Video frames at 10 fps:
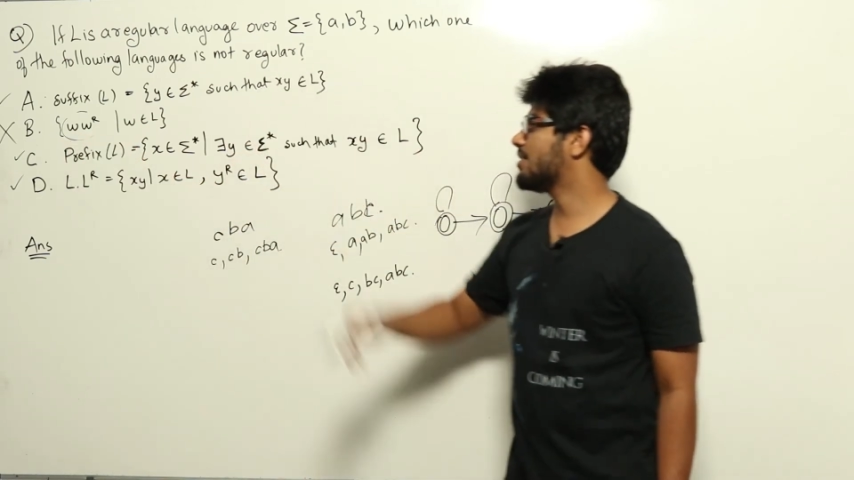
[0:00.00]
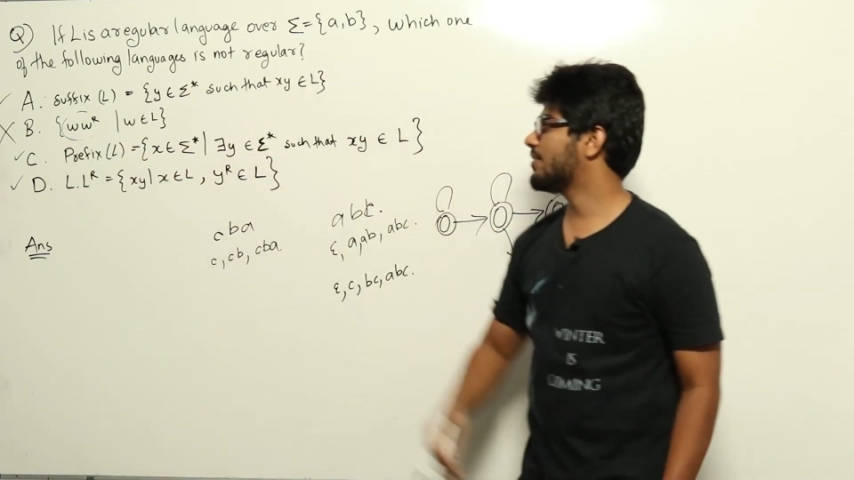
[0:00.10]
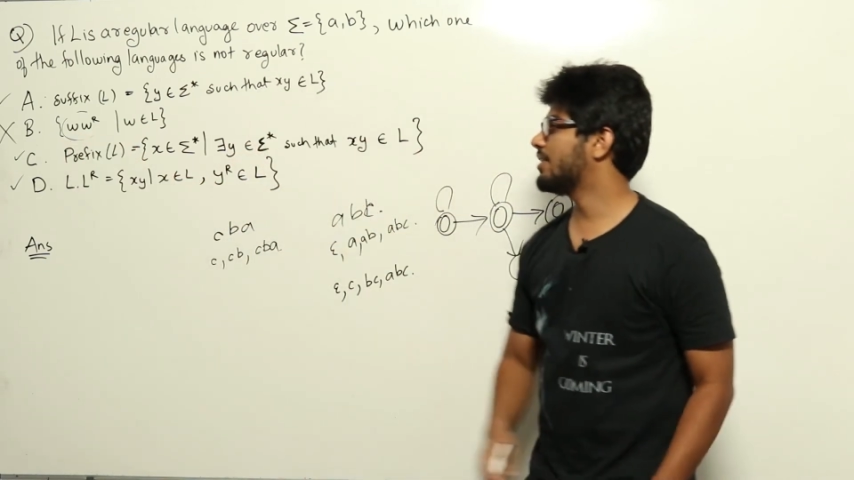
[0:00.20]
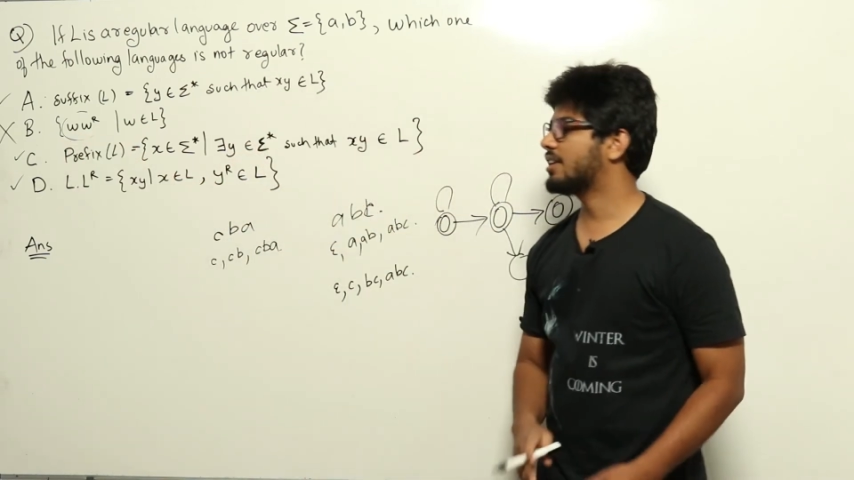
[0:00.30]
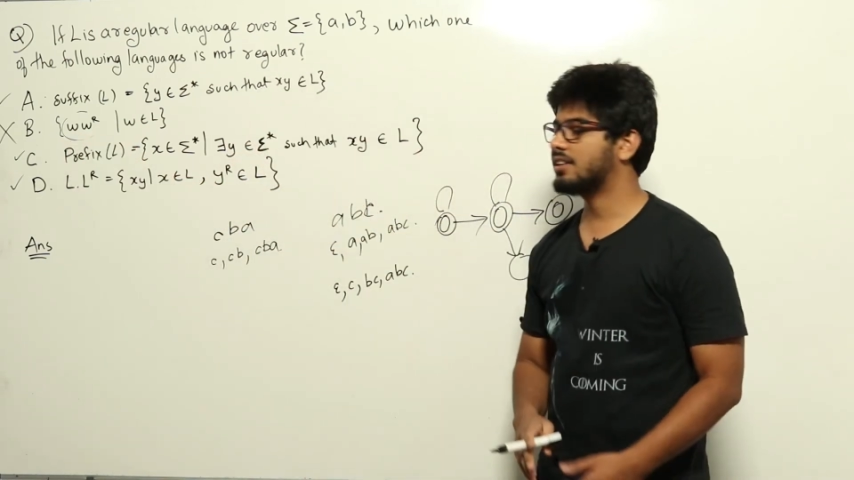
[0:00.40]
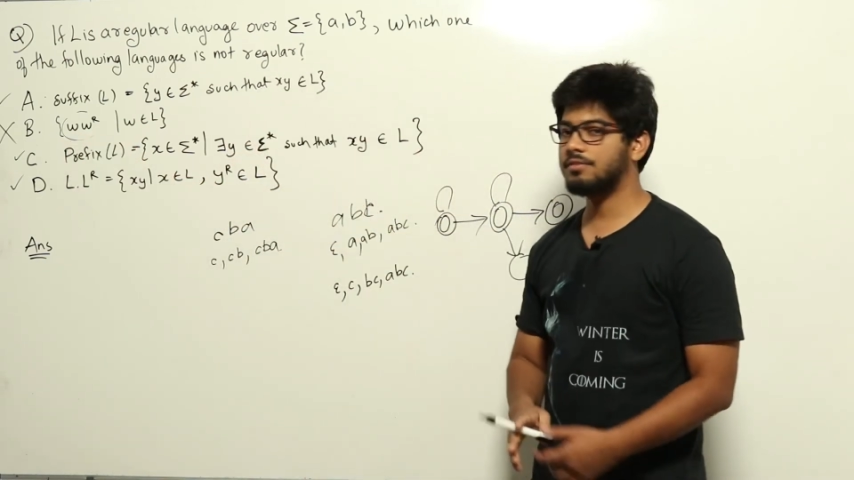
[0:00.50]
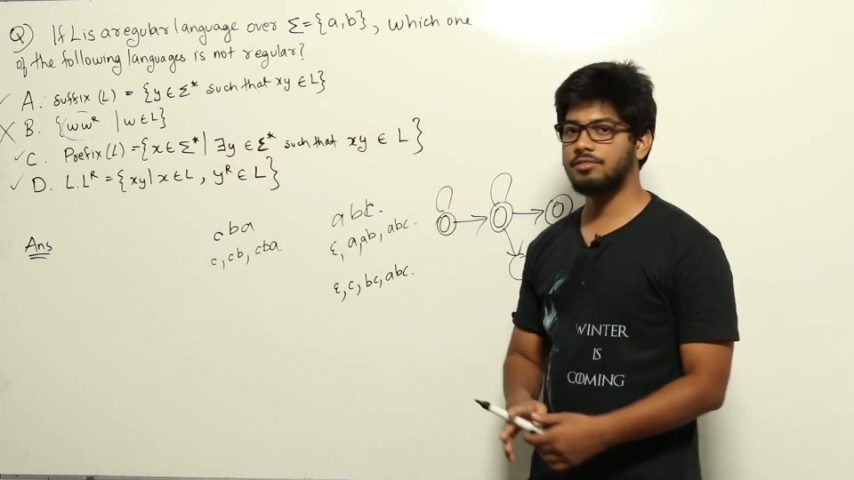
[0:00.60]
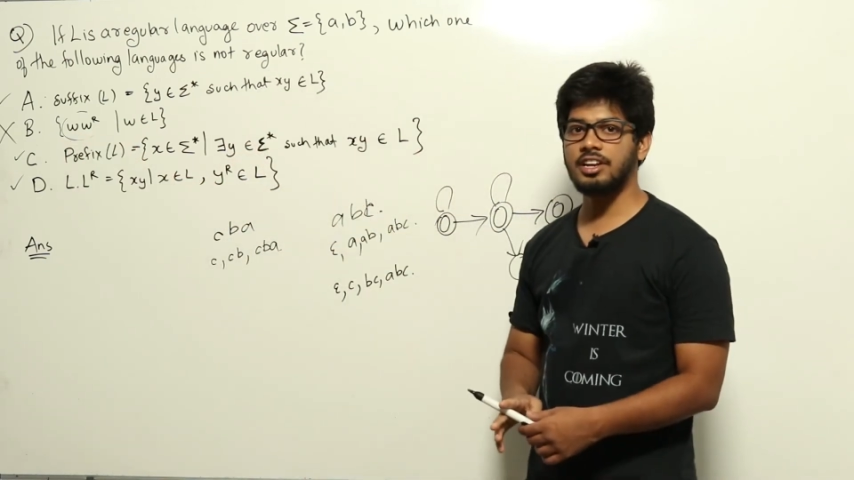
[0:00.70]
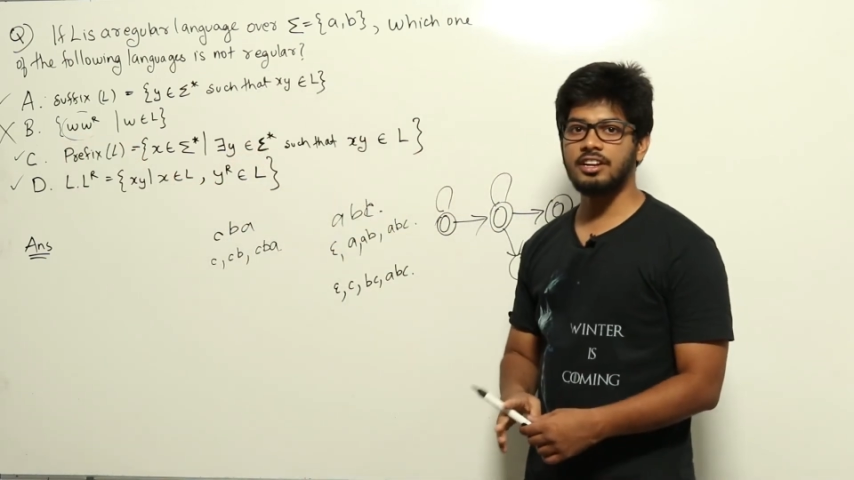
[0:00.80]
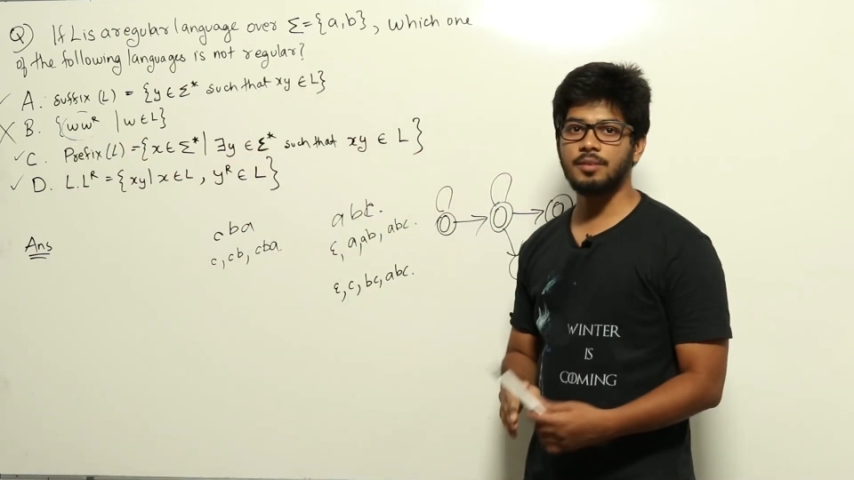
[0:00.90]
we will need an
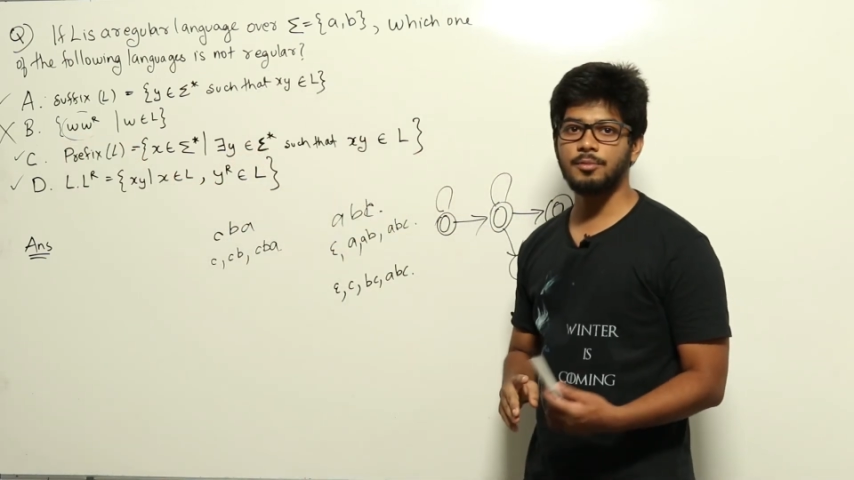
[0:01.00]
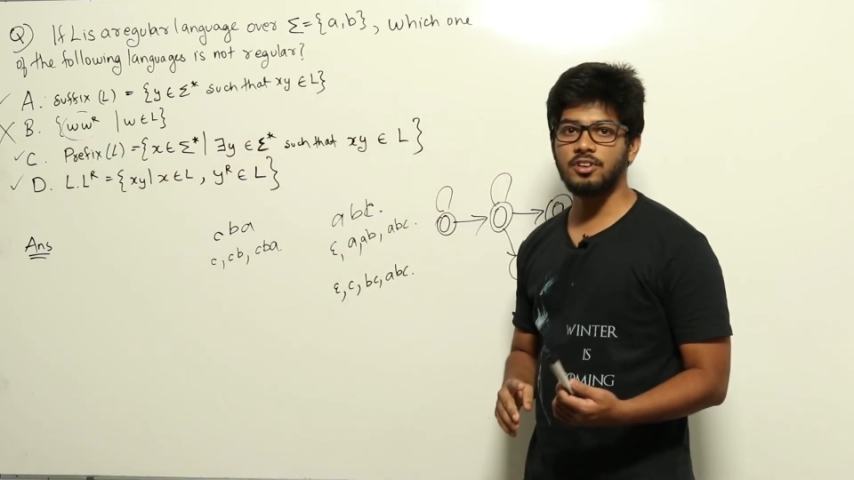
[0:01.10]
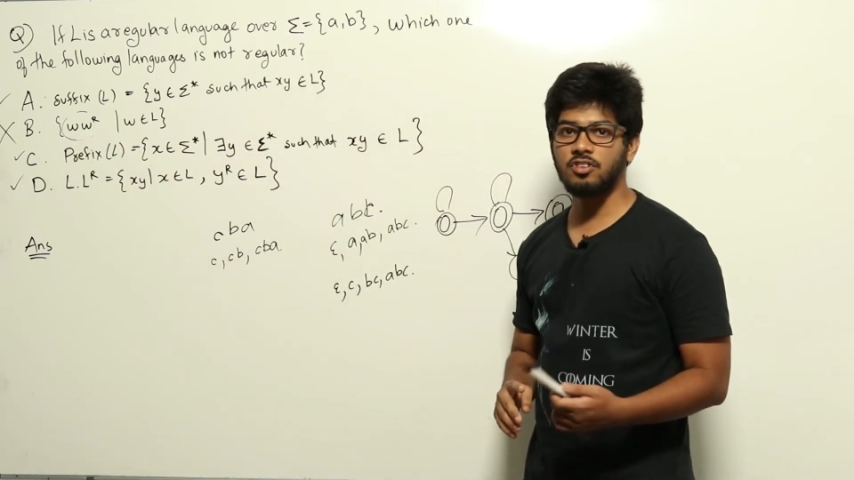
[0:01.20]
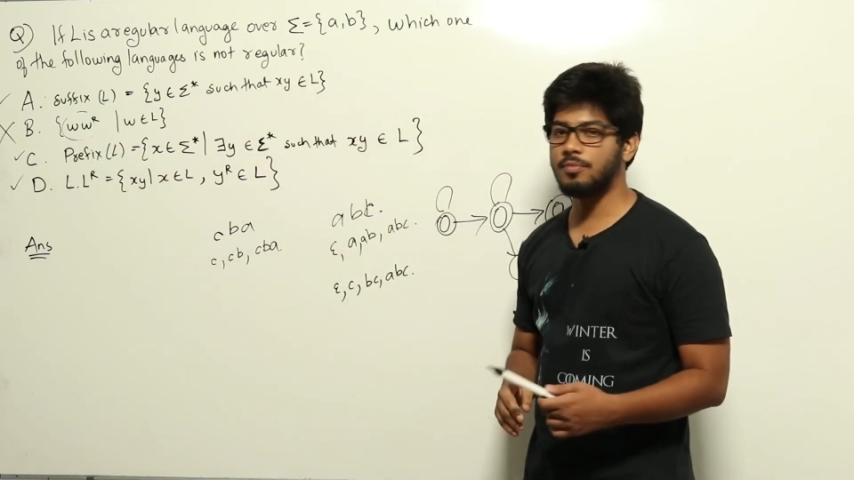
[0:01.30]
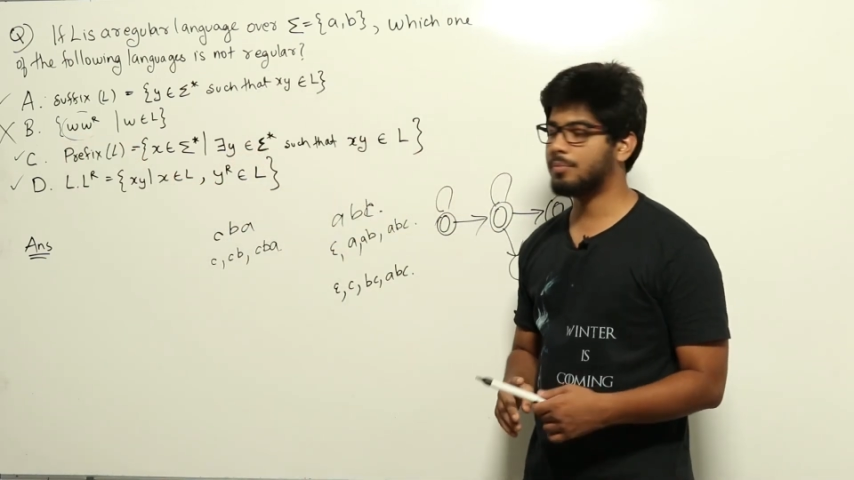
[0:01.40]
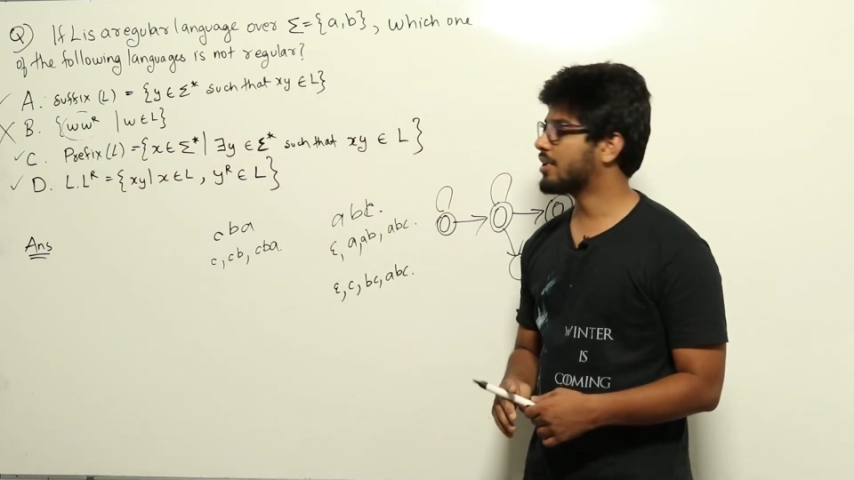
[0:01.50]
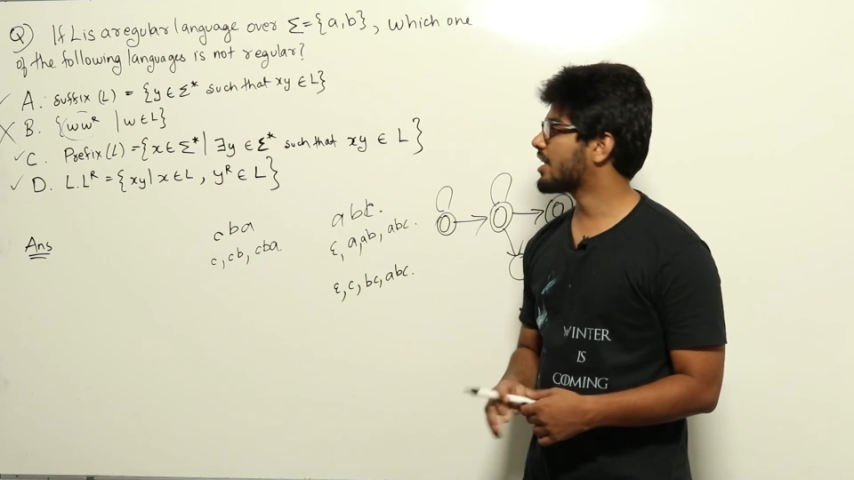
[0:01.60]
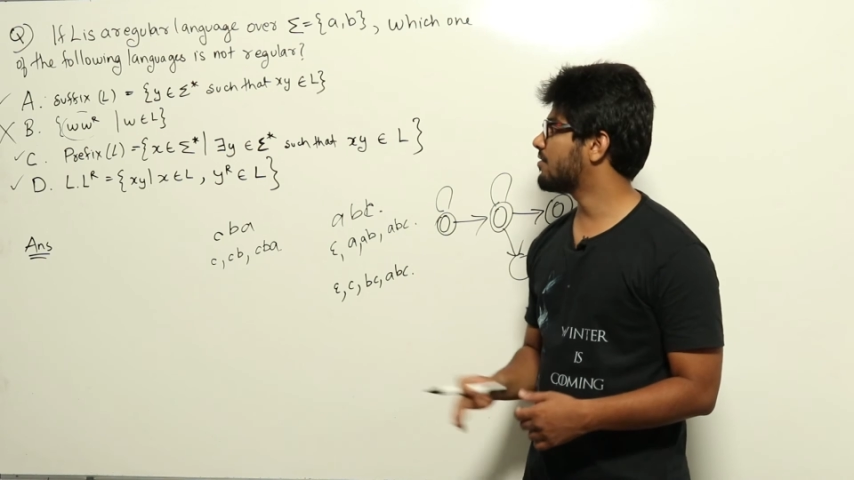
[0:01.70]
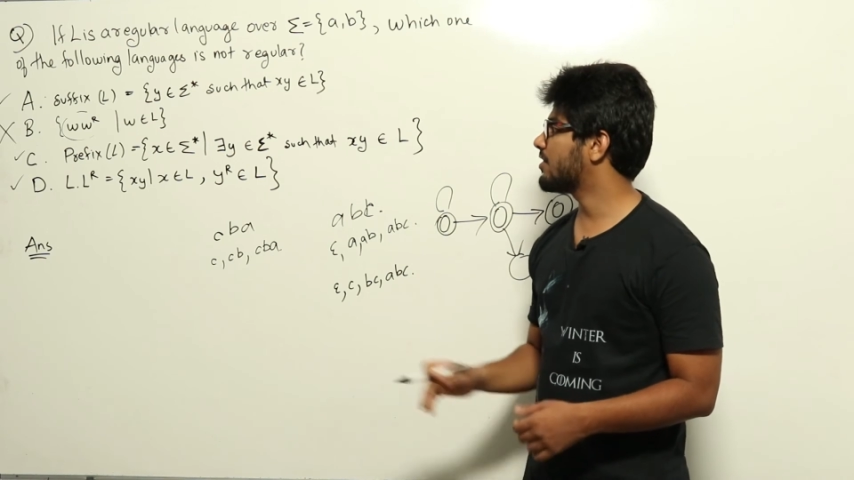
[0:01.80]
infinite amount of memory and